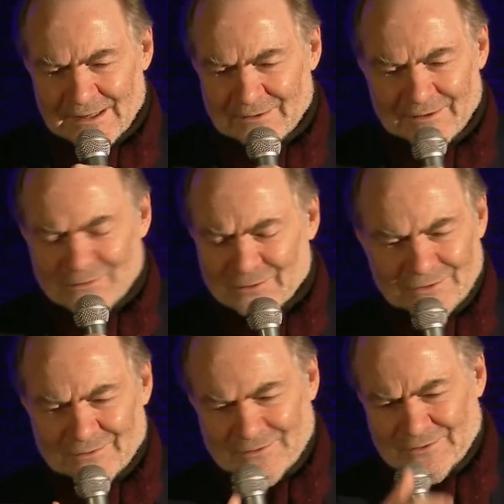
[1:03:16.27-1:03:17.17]
you know,
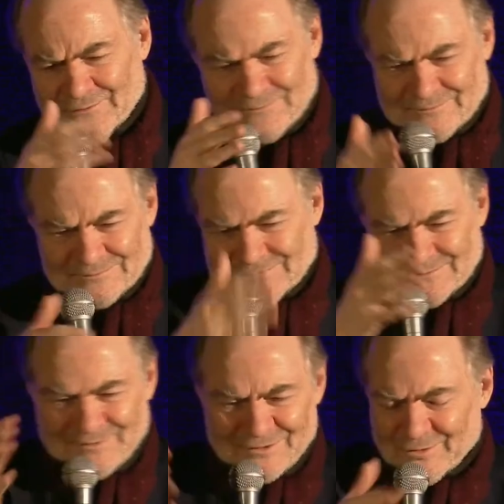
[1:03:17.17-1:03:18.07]
you
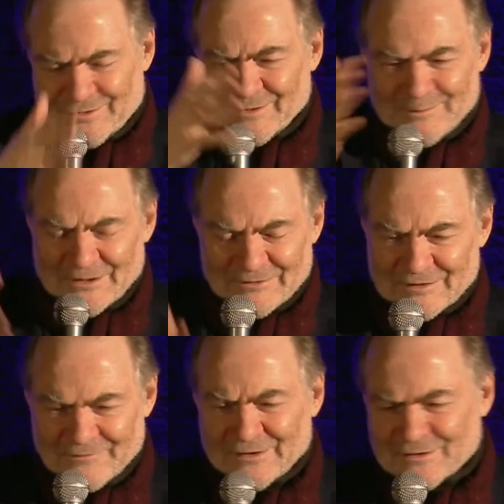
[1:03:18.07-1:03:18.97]
saw so many
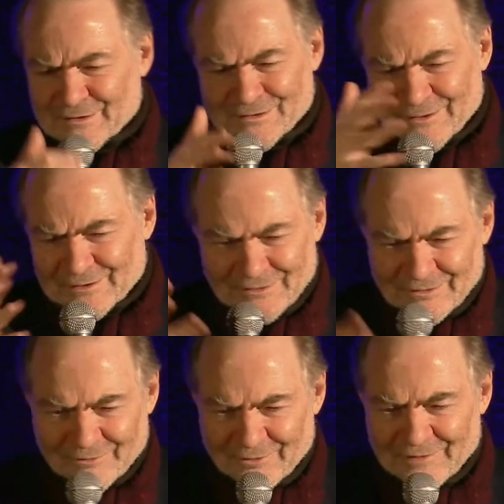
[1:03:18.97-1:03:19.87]
great events and so on and
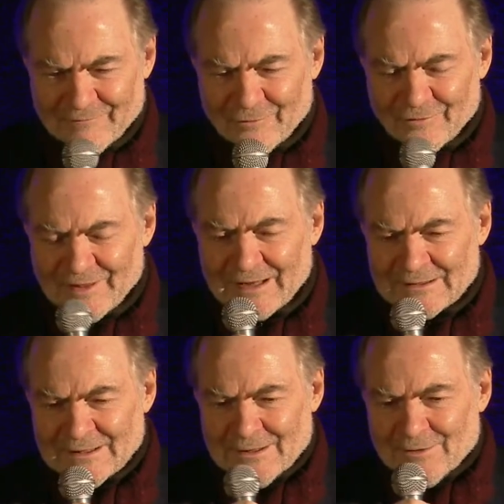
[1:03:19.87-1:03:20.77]
all of that.
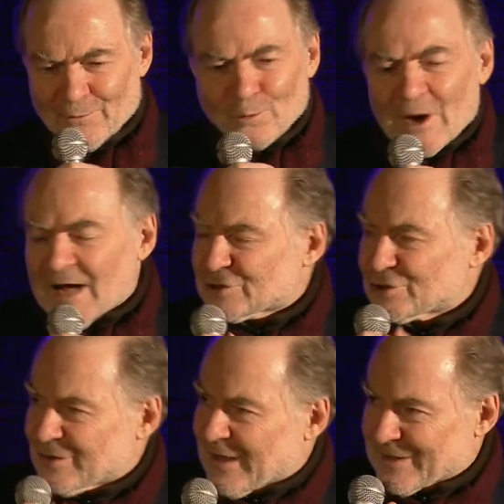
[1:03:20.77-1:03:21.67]
Where
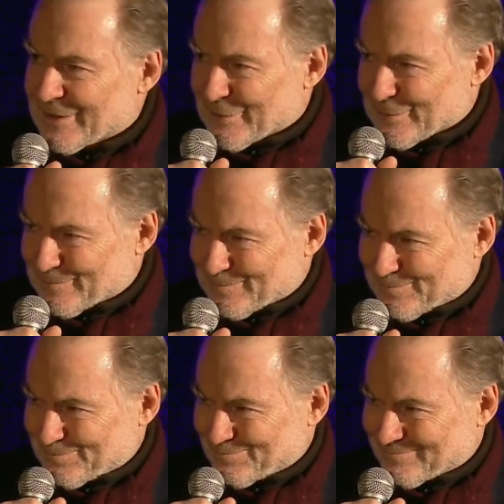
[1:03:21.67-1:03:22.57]
should I go?
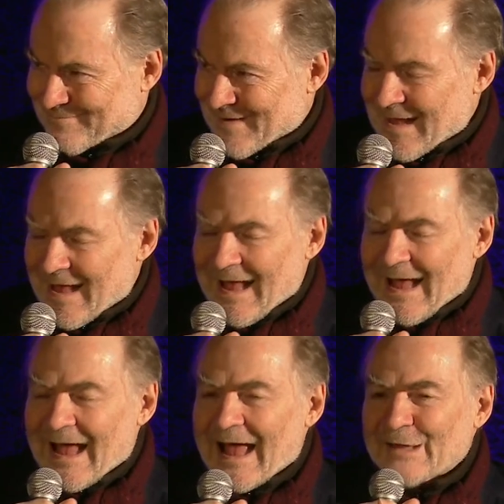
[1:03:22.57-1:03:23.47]

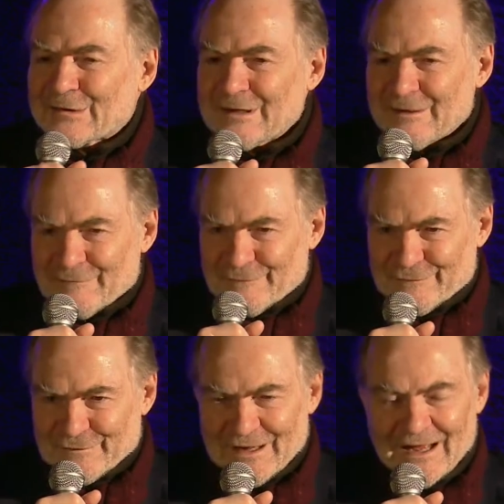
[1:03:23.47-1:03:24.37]
As
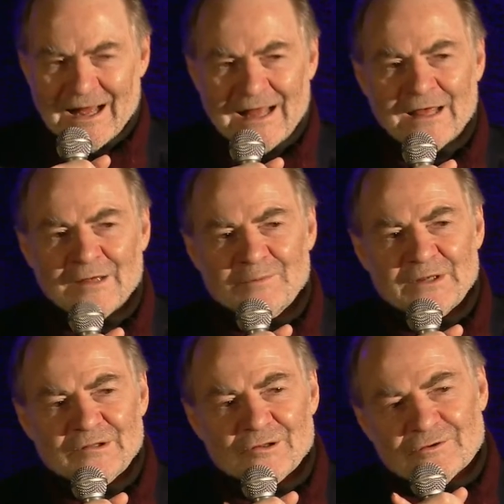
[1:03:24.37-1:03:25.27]
if I had
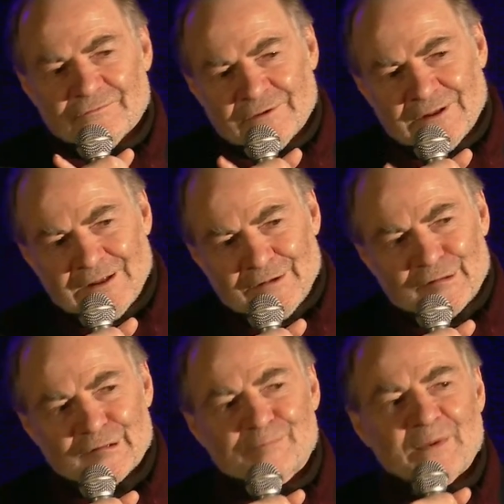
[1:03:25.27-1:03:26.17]
been sort of
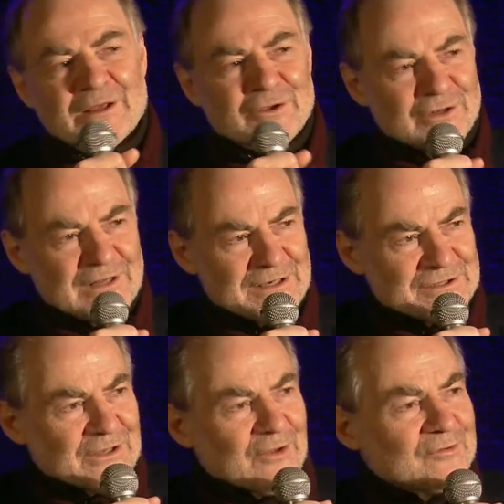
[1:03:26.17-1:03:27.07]

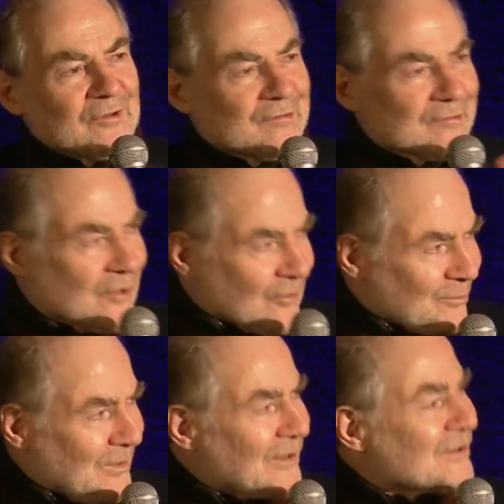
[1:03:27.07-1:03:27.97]
speculating on the
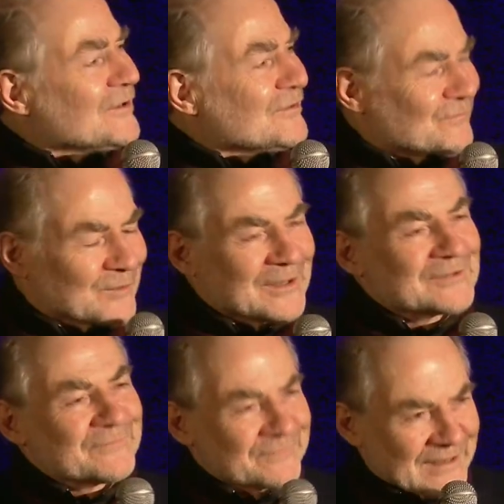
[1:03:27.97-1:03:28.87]
stock market of
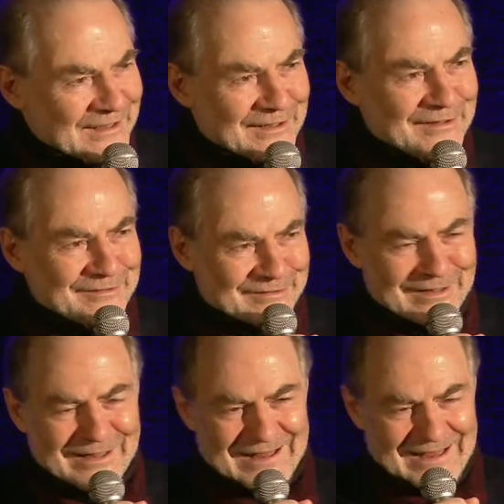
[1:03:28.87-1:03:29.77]
world affairs
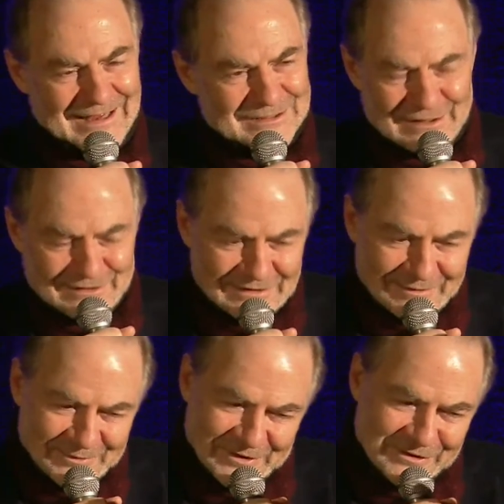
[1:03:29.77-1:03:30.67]
and doesn't
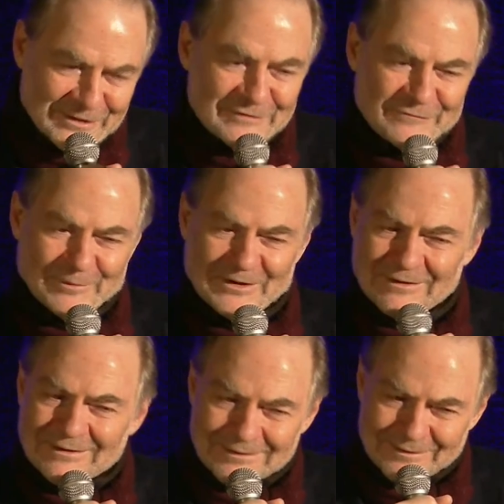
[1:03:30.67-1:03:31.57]
have a skillful,
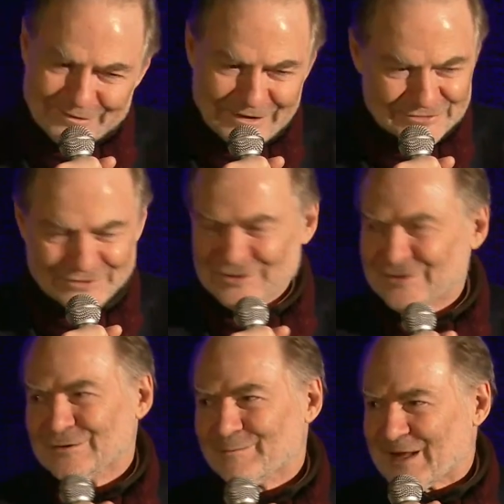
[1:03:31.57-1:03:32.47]
but Central
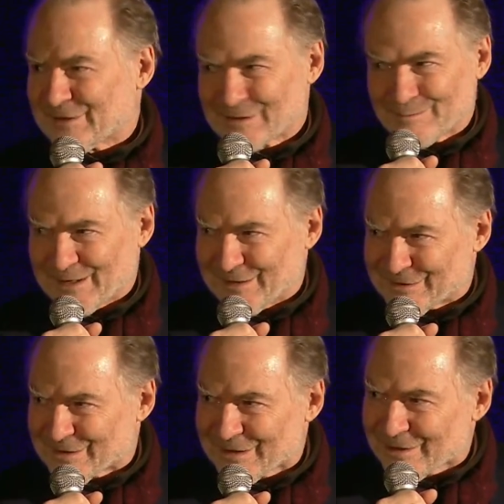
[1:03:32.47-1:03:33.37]
Europe, that's the place
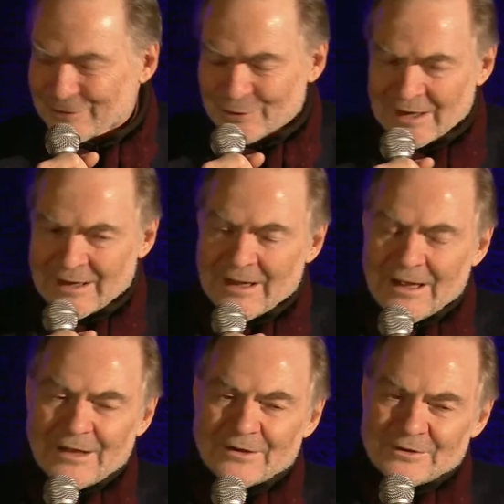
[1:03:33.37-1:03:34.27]
to go.
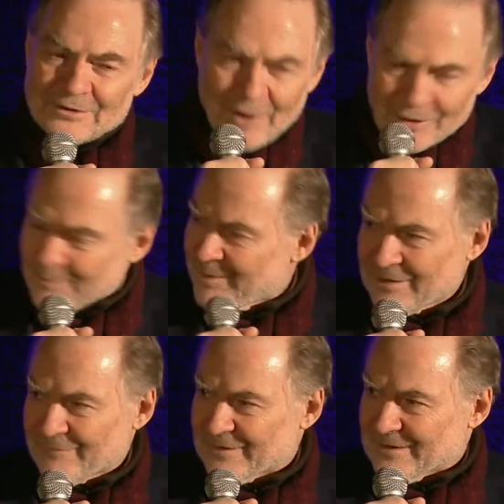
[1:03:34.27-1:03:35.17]
Not a
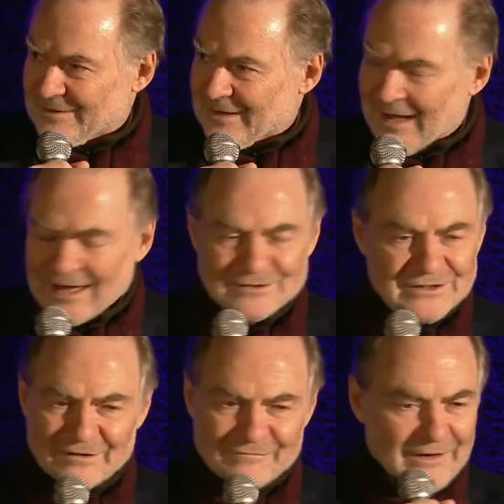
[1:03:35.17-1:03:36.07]
bit of it. I
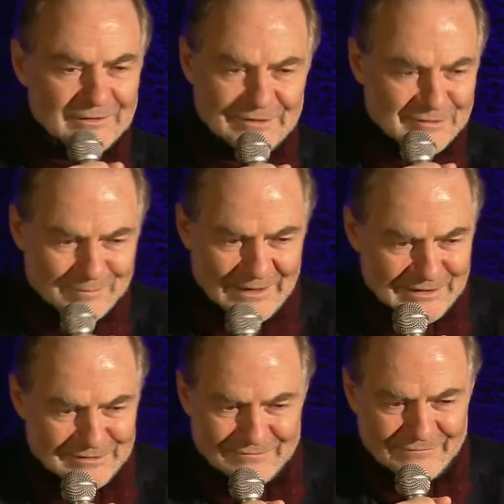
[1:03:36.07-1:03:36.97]
just found this
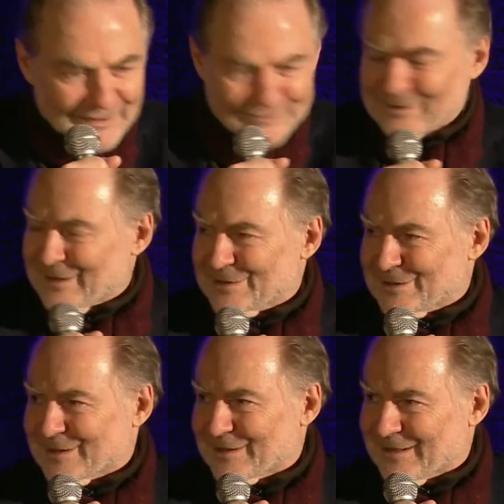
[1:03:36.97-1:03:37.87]
place
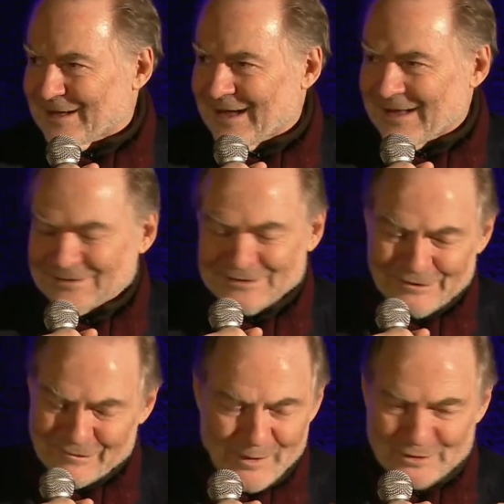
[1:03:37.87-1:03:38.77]
fascinating and
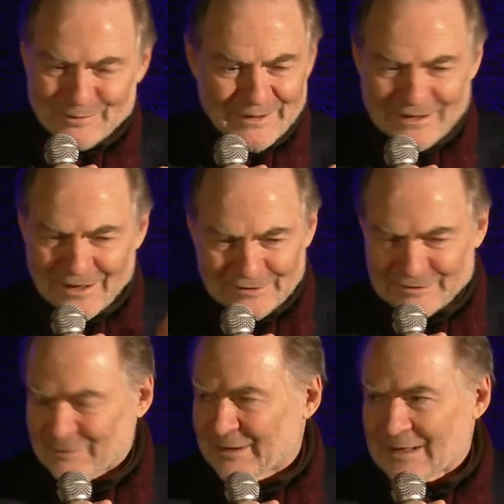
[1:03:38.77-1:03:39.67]
it spoke to my
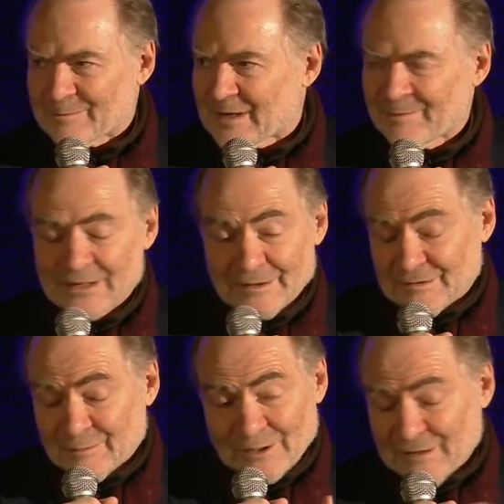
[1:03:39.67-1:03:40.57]
heart, so I kept coming here.
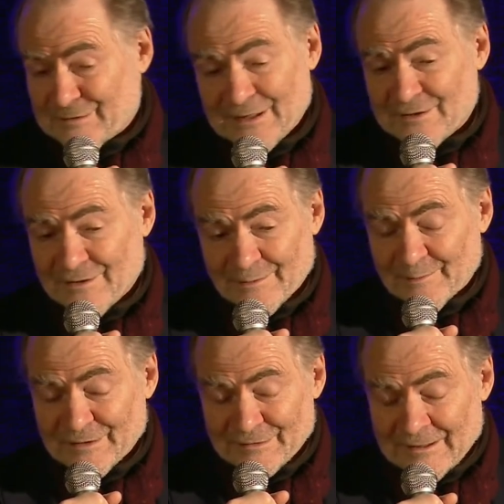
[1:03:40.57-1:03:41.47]
So what I say to
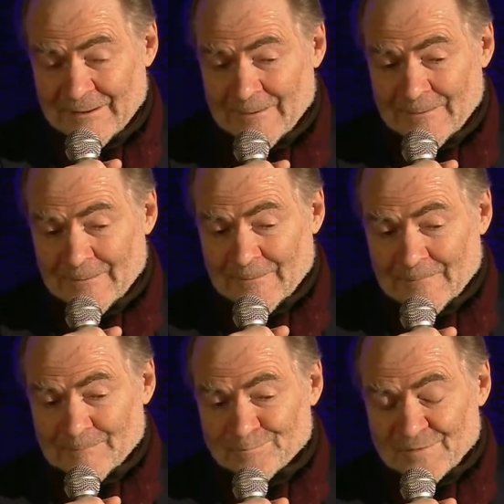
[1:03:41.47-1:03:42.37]
them is,
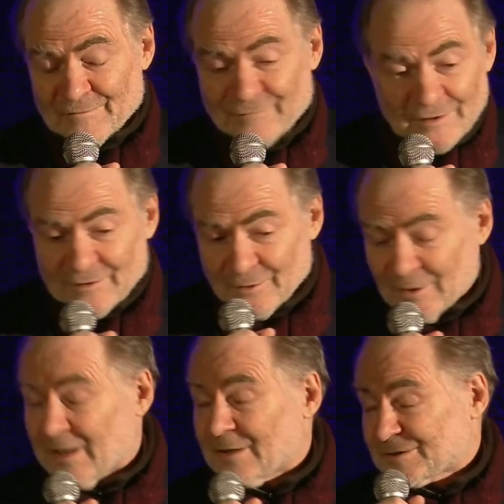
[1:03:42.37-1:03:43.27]
follow your
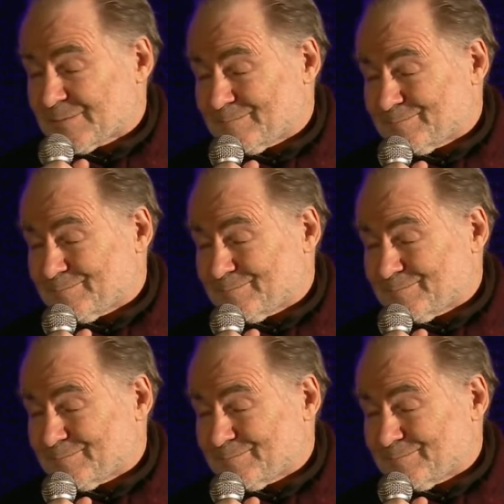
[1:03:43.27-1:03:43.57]
heart.